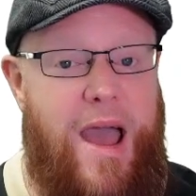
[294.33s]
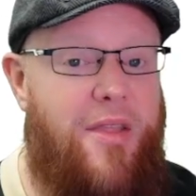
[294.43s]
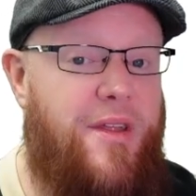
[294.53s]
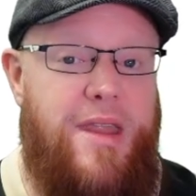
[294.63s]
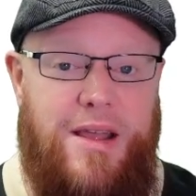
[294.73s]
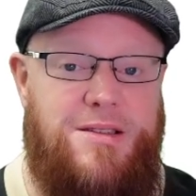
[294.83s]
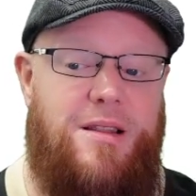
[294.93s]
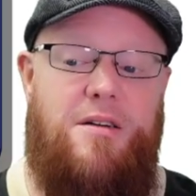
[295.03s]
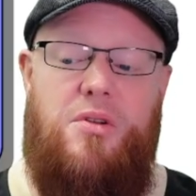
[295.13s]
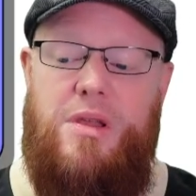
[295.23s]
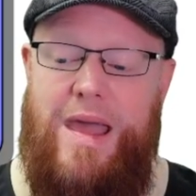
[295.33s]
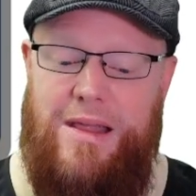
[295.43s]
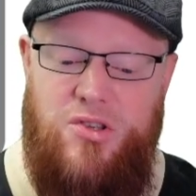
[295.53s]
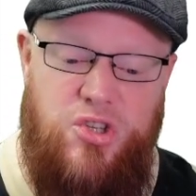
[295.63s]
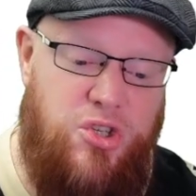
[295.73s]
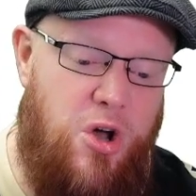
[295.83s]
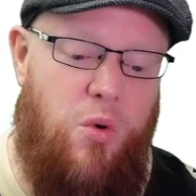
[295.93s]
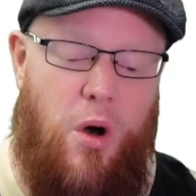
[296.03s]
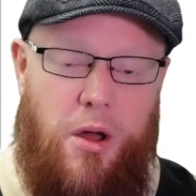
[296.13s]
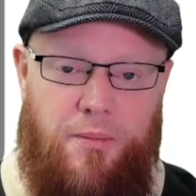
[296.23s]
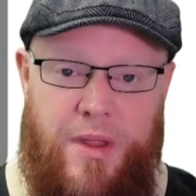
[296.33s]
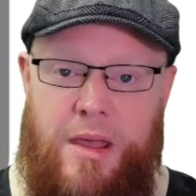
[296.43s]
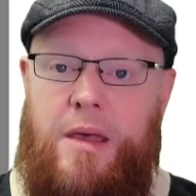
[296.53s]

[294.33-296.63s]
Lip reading: add the next level, and so on.